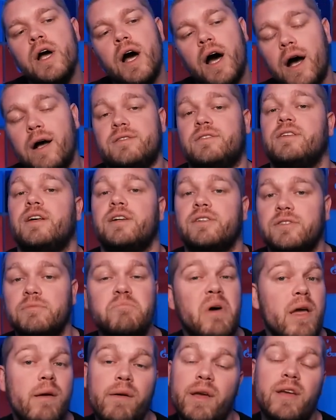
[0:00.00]
As that
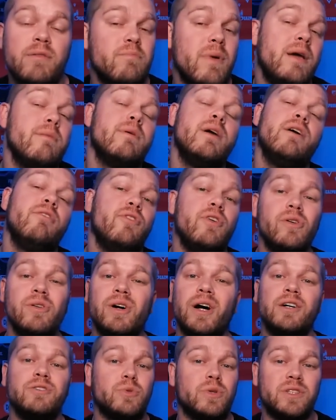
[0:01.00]
maybe if you
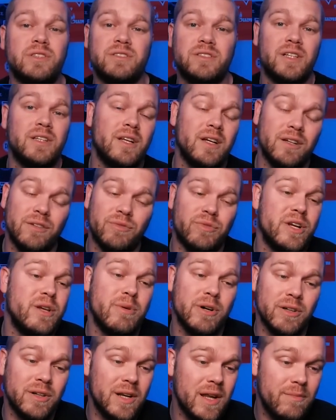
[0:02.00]
guys want a Sunderland
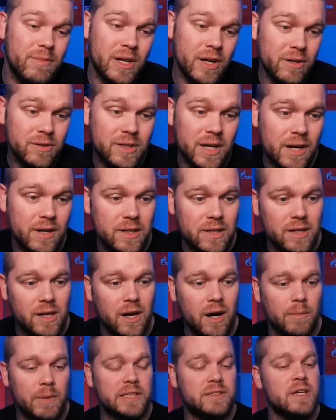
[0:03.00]
rebuild, let me know down in the
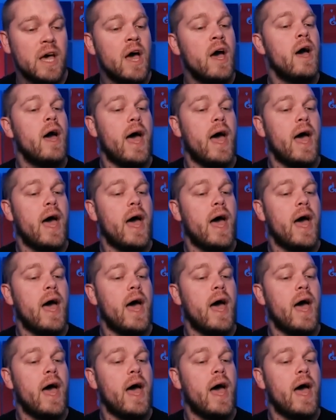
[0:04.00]
comments.